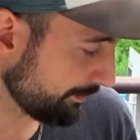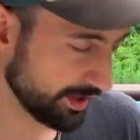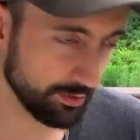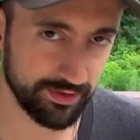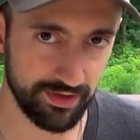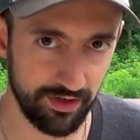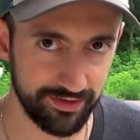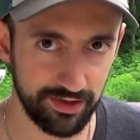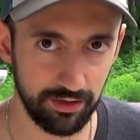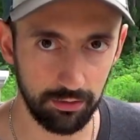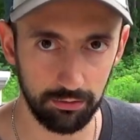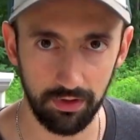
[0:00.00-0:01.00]
but it was
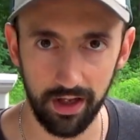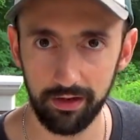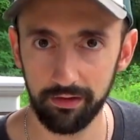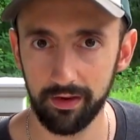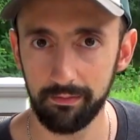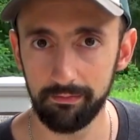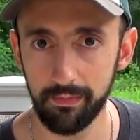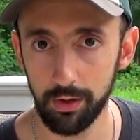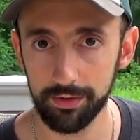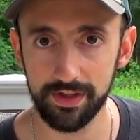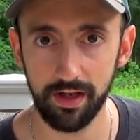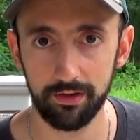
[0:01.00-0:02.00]
also lighter than
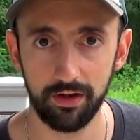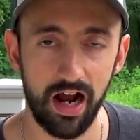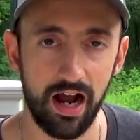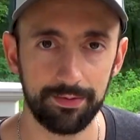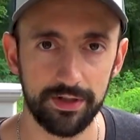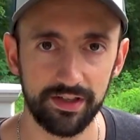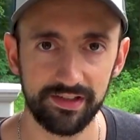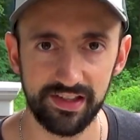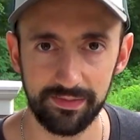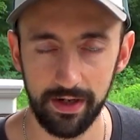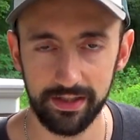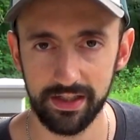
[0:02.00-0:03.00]
most other options,
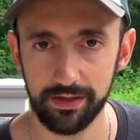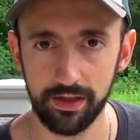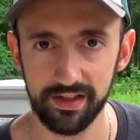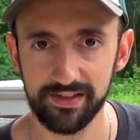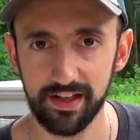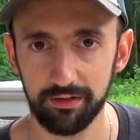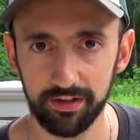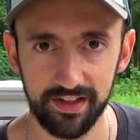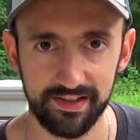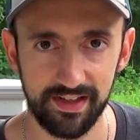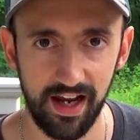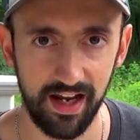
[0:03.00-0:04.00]
especially considering the
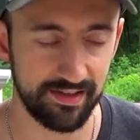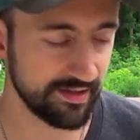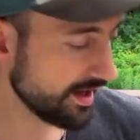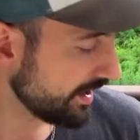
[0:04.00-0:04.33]
size.